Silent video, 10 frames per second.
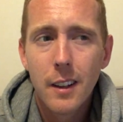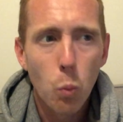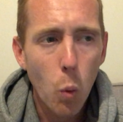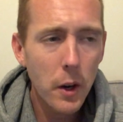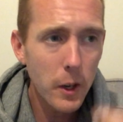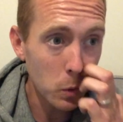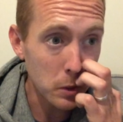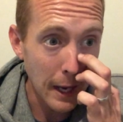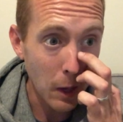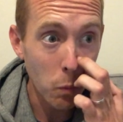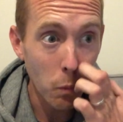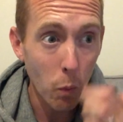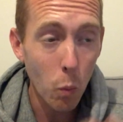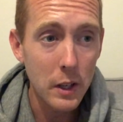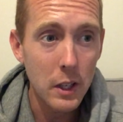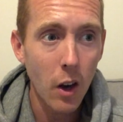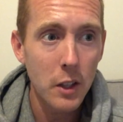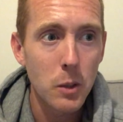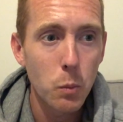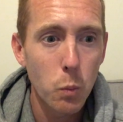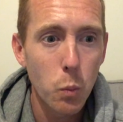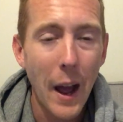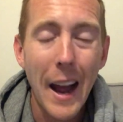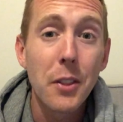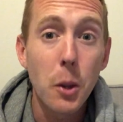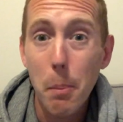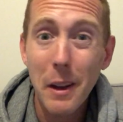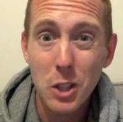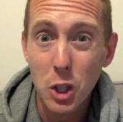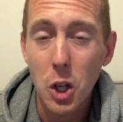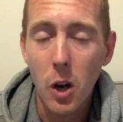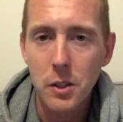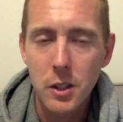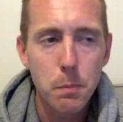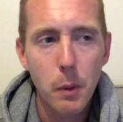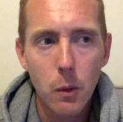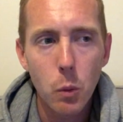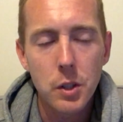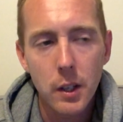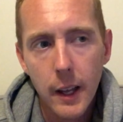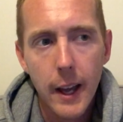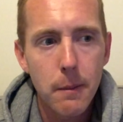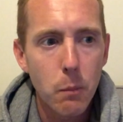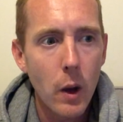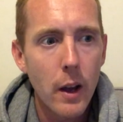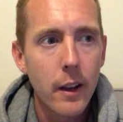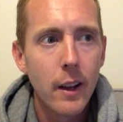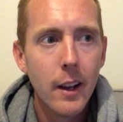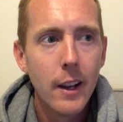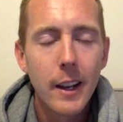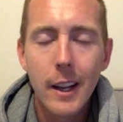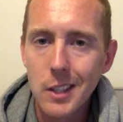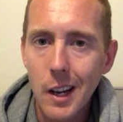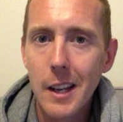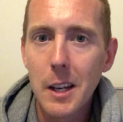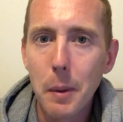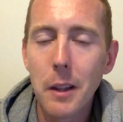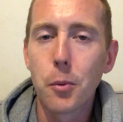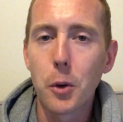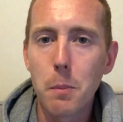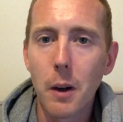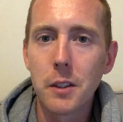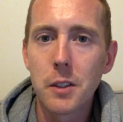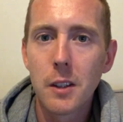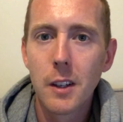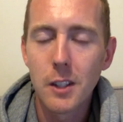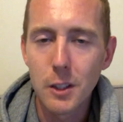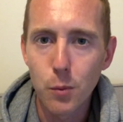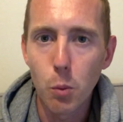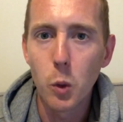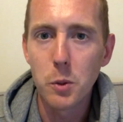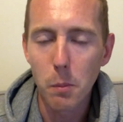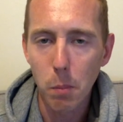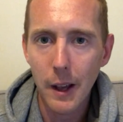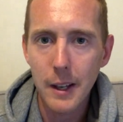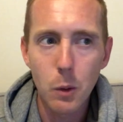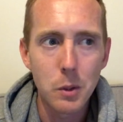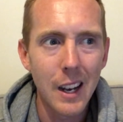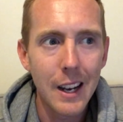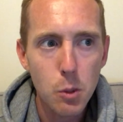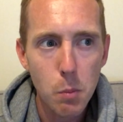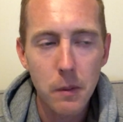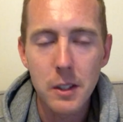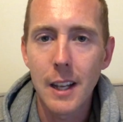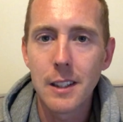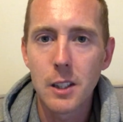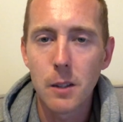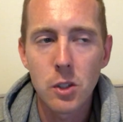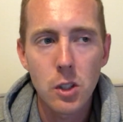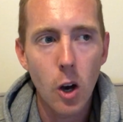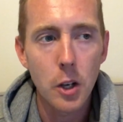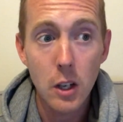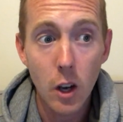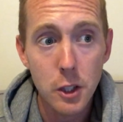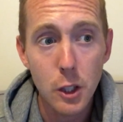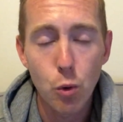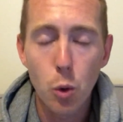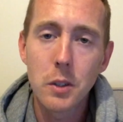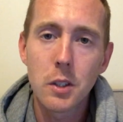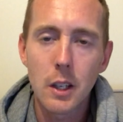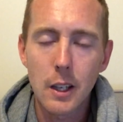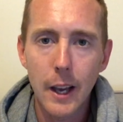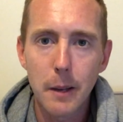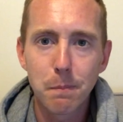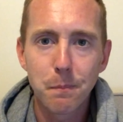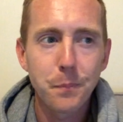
1 0 down when United had the better chances, but it was a game where it's clearly been three months since football has been played. It was a little bit of a tentative start. United grew into the game,